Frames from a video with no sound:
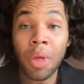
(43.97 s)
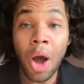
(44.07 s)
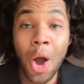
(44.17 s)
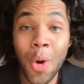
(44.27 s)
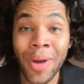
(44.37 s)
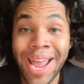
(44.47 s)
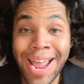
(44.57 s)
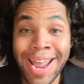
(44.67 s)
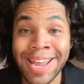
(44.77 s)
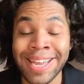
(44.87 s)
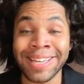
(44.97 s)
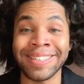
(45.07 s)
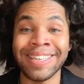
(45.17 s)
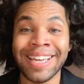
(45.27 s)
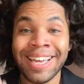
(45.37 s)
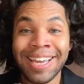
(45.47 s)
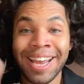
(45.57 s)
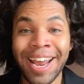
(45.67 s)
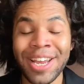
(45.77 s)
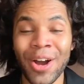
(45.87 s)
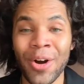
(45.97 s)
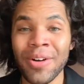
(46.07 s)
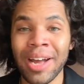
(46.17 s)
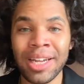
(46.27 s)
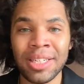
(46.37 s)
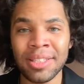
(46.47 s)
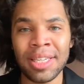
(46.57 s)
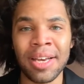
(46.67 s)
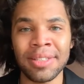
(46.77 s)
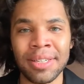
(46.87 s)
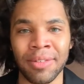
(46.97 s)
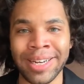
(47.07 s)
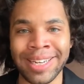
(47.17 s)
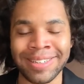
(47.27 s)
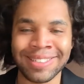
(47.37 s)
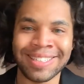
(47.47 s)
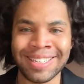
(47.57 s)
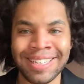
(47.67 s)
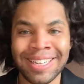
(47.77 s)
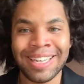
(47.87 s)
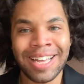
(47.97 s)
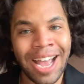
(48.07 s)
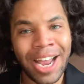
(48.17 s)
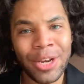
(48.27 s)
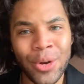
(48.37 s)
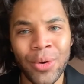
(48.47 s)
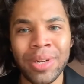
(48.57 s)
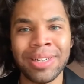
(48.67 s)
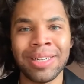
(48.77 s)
Oh, hey! Hey, y'all. I didn't see y'all sitting right there. How you doing?